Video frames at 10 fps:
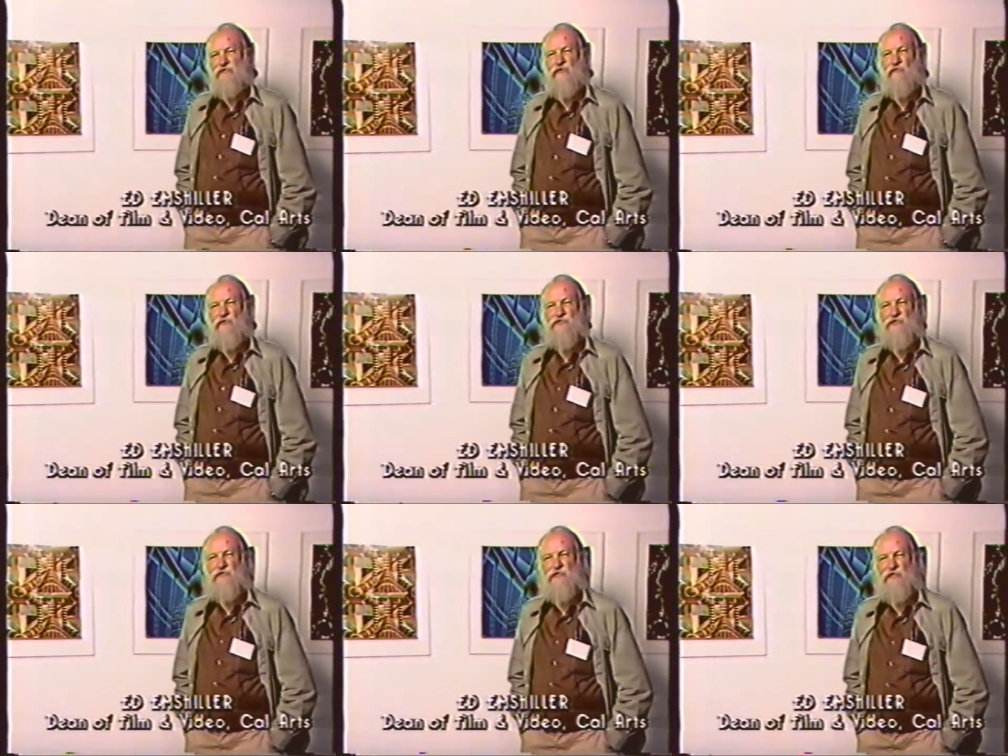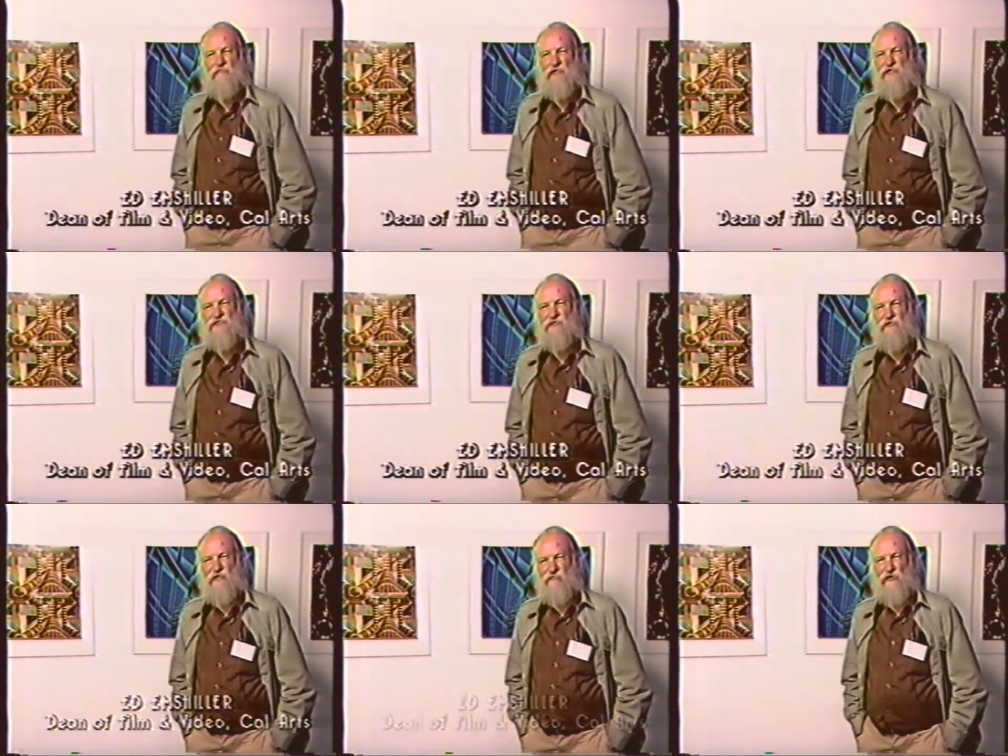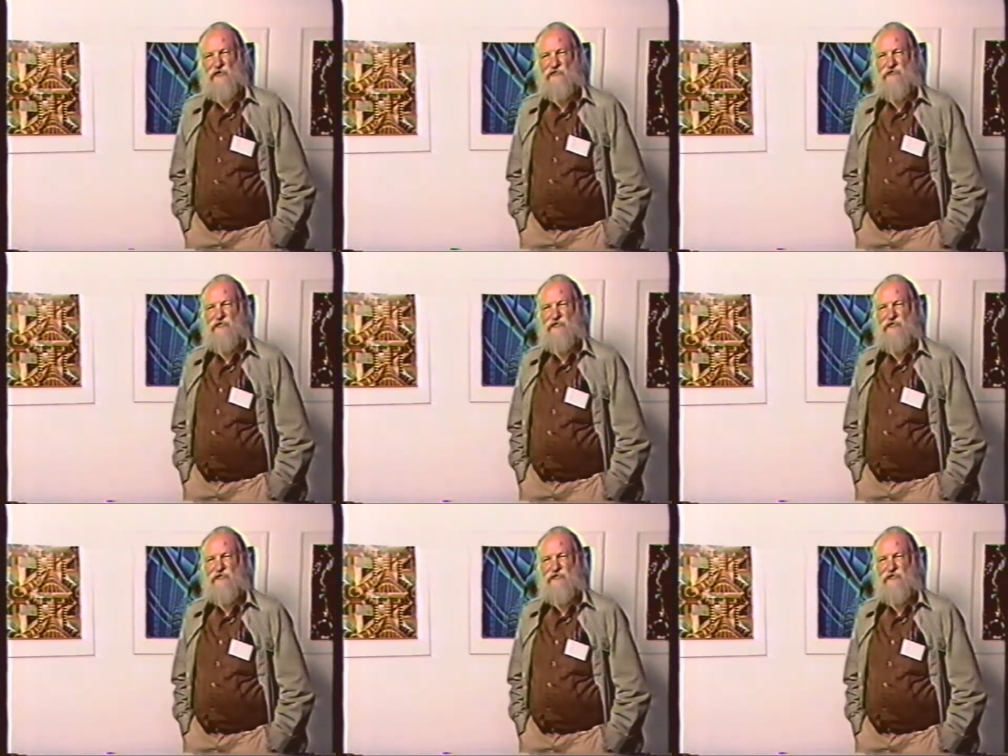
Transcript: no more so than a pencil or a brush.